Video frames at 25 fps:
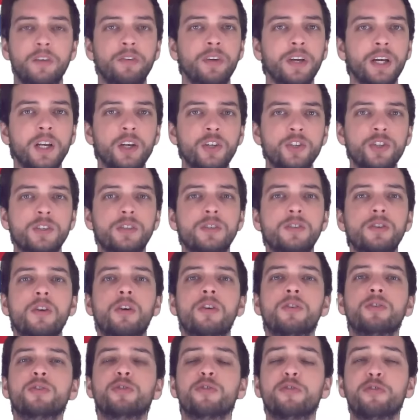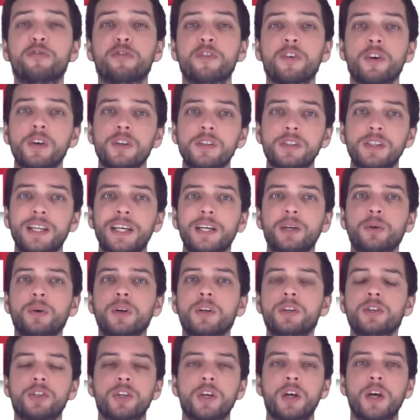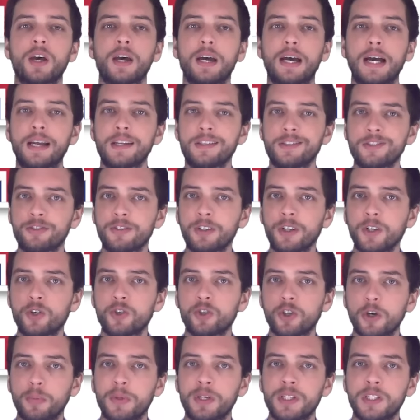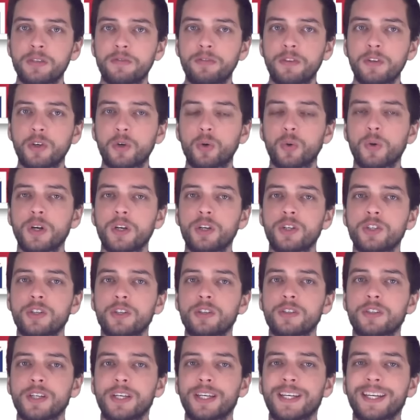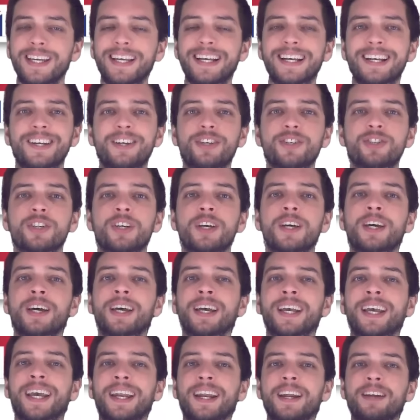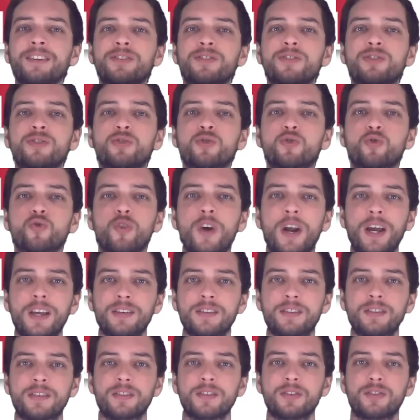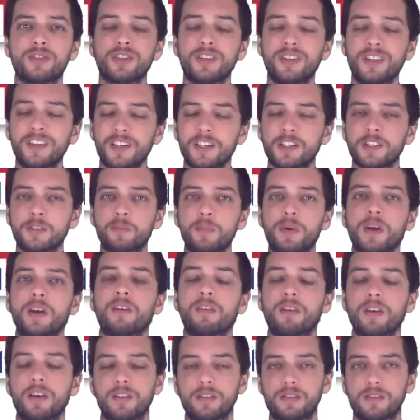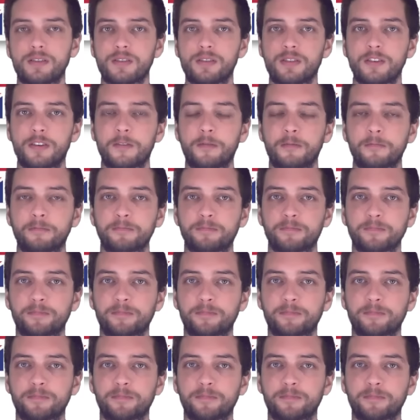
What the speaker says: If English is not your first language, answering job interview questions in English can add stress to the experience.